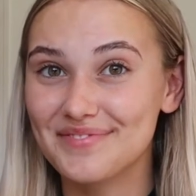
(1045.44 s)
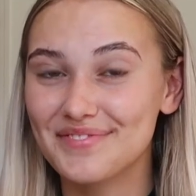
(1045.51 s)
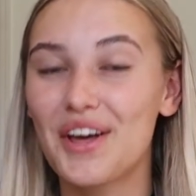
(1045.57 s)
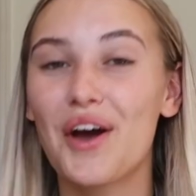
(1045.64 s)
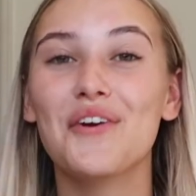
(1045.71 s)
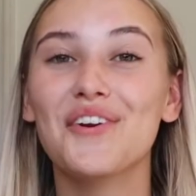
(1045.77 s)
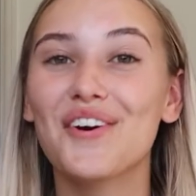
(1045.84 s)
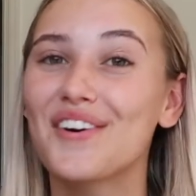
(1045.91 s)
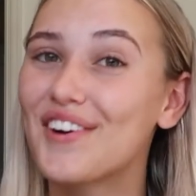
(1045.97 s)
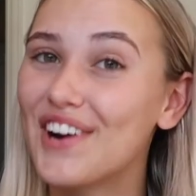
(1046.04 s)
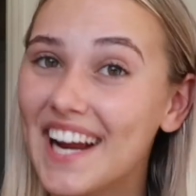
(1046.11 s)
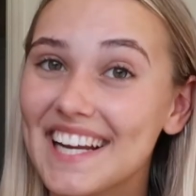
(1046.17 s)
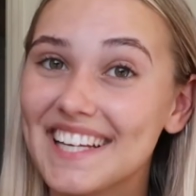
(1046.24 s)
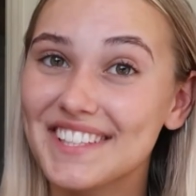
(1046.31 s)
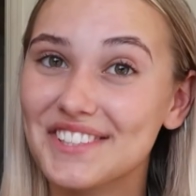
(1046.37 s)
No, not
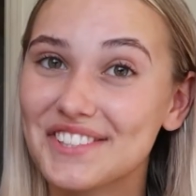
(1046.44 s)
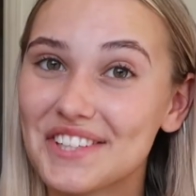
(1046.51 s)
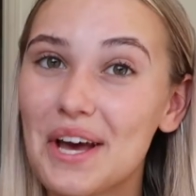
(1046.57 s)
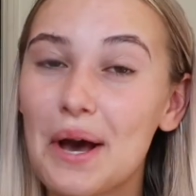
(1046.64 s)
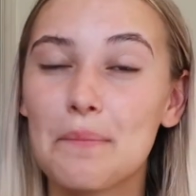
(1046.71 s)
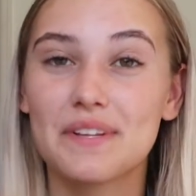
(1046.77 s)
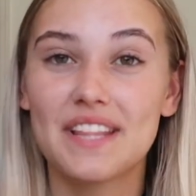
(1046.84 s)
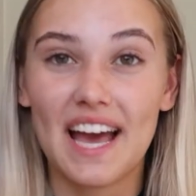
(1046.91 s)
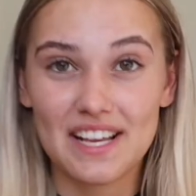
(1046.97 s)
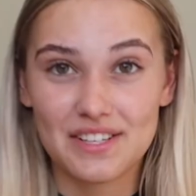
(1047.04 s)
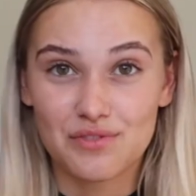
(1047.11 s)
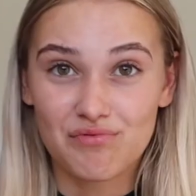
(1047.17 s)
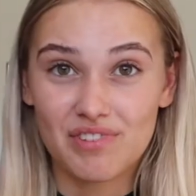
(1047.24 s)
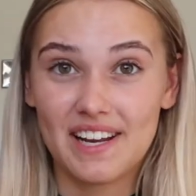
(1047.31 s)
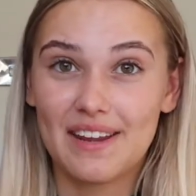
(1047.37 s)
cringe, but that
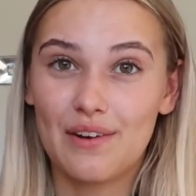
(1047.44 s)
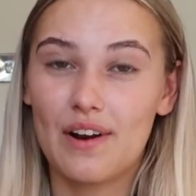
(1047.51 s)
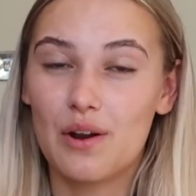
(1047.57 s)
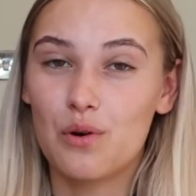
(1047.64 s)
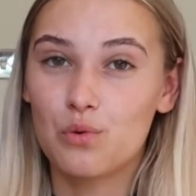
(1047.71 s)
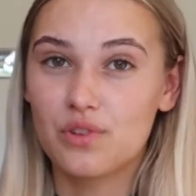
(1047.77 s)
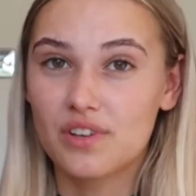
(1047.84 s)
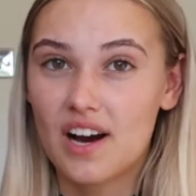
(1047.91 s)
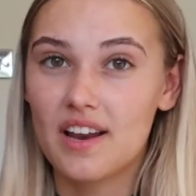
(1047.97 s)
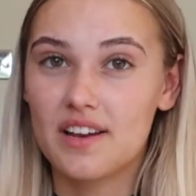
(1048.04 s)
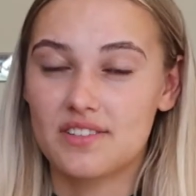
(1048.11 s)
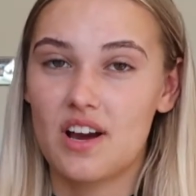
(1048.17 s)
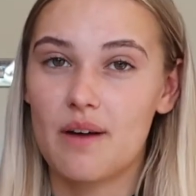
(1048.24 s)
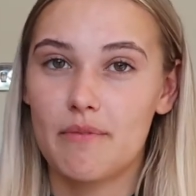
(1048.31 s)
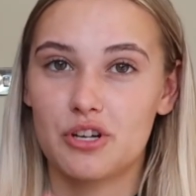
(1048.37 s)
is really annoying. Like, all the
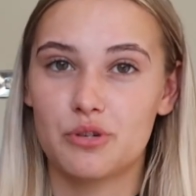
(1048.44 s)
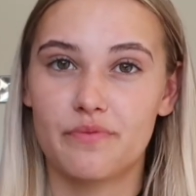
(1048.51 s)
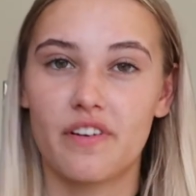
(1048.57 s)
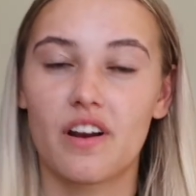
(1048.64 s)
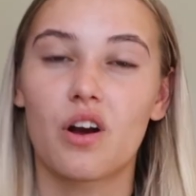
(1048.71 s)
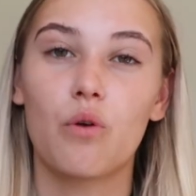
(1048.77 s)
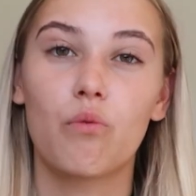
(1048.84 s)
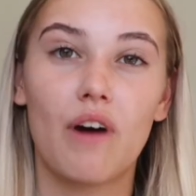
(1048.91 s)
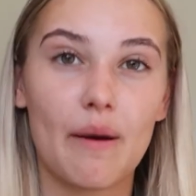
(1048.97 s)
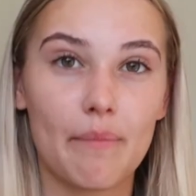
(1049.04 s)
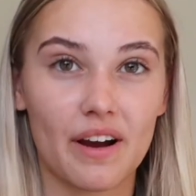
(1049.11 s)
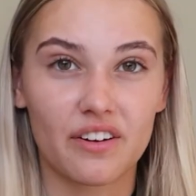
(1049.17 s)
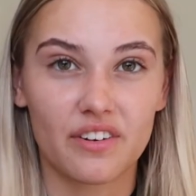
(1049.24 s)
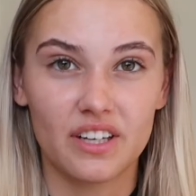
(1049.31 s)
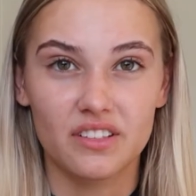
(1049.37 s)
colours, i I much prefer like a white
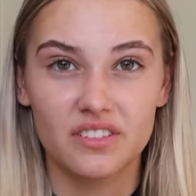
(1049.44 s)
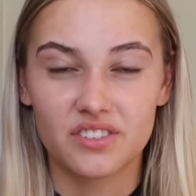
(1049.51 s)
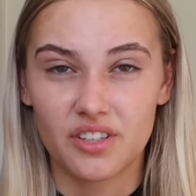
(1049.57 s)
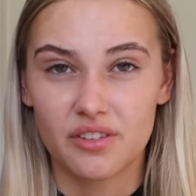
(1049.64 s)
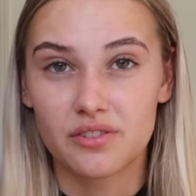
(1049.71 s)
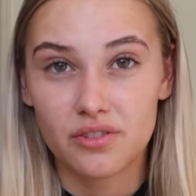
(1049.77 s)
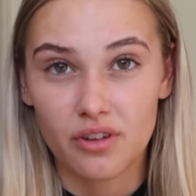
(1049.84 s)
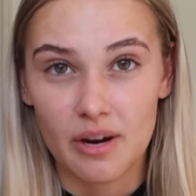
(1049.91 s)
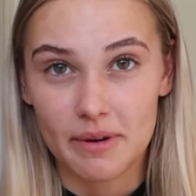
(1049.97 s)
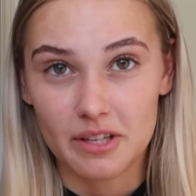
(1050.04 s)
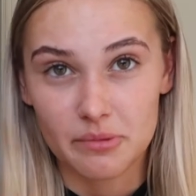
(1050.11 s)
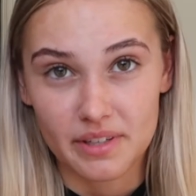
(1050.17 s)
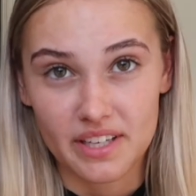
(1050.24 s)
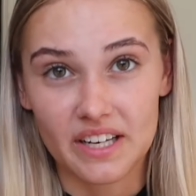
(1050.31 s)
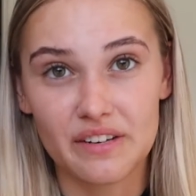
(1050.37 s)
background. So sorry about
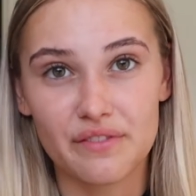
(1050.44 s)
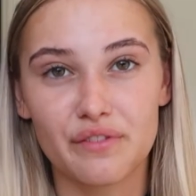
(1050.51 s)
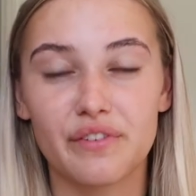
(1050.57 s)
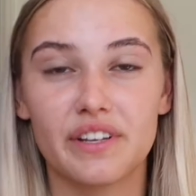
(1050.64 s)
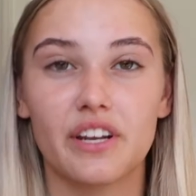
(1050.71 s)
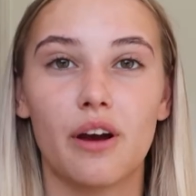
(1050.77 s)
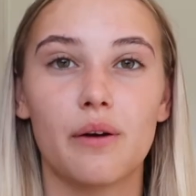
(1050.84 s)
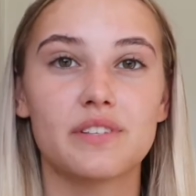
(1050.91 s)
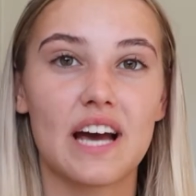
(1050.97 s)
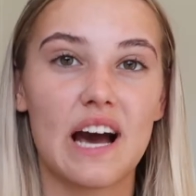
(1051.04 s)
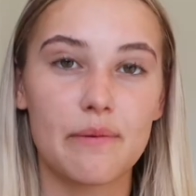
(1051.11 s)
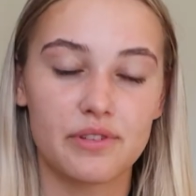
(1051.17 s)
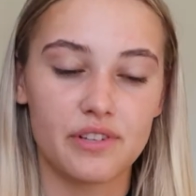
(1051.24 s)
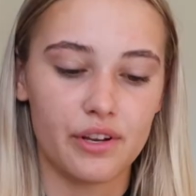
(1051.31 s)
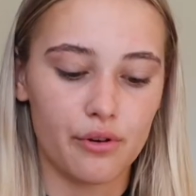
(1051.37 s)
the beginning of the video. It's
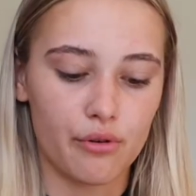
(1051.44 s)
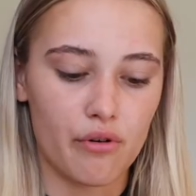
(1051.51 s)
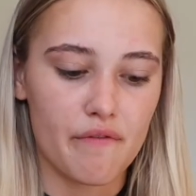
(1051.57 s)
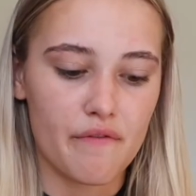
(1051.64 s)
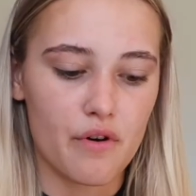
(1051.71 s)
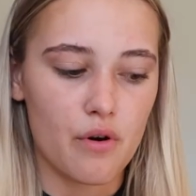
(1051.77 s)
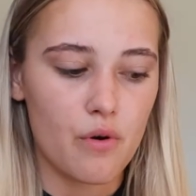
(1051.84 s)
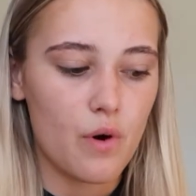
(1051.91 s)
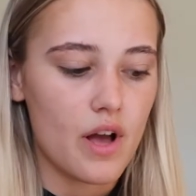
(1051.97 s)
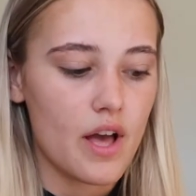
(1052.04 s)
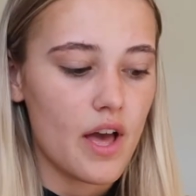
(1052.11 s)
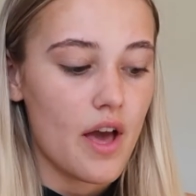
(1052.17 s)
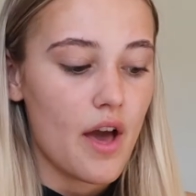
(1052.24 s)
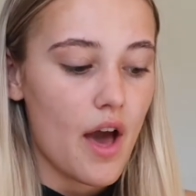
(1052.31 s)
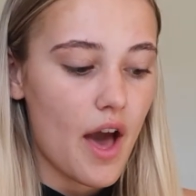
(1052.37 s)
absolutely awful.
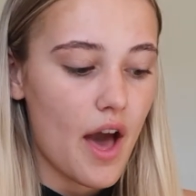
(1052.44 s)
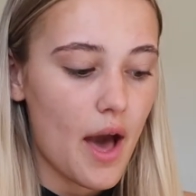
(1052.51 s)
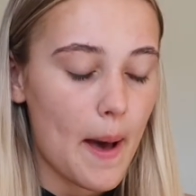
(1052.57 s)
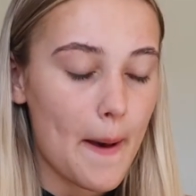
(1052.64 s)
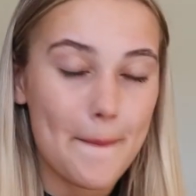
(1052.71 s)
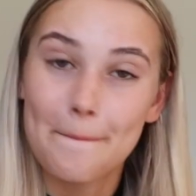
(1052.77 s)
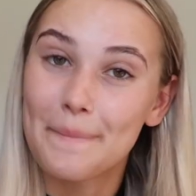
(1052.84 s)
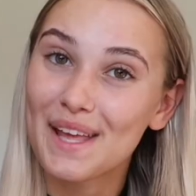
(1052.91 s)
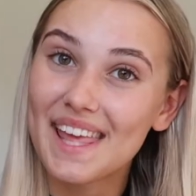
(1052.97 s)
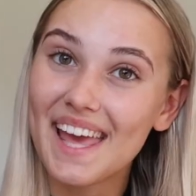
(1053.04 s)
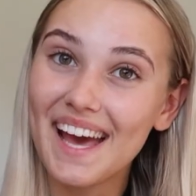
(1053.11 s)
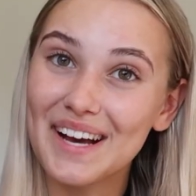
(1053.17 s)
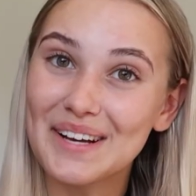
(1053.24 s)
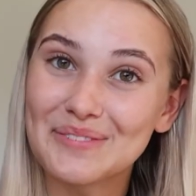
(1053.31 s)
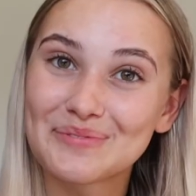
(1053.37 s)
Um, but yeah.